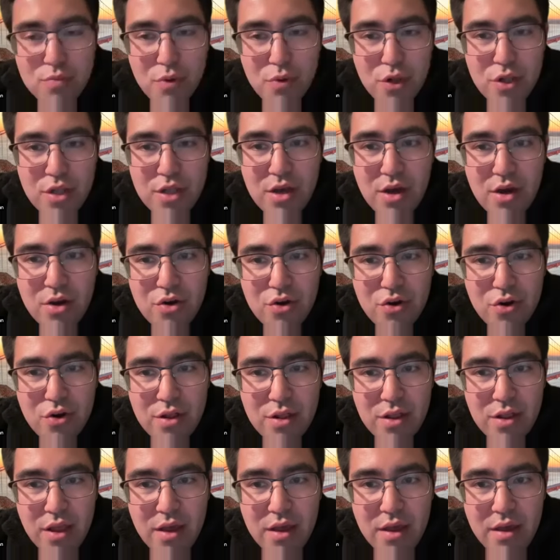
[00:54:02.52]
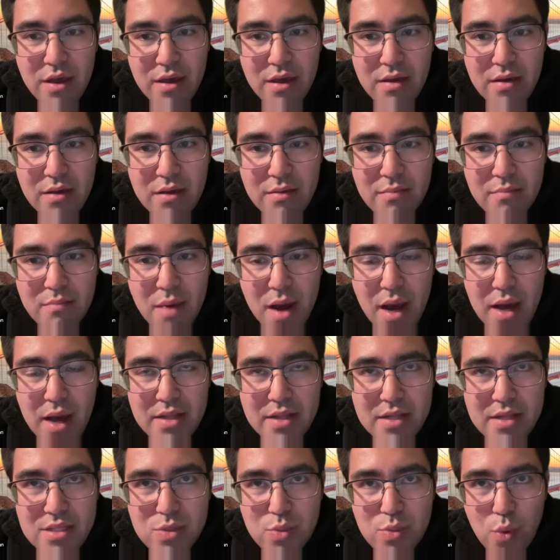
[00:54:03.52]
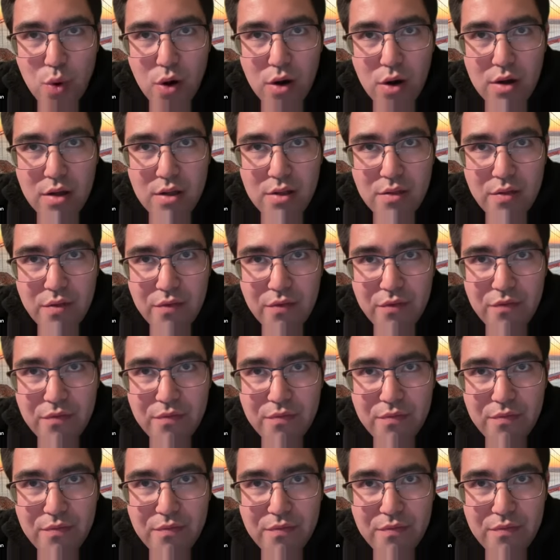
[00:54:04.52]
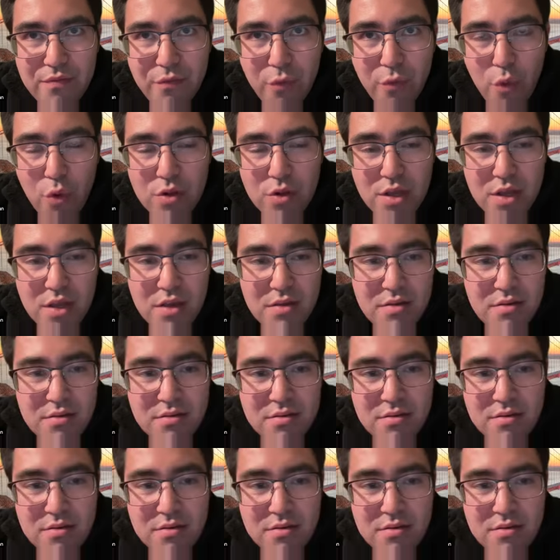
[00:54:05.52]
you'd put the under at like minus one forty, at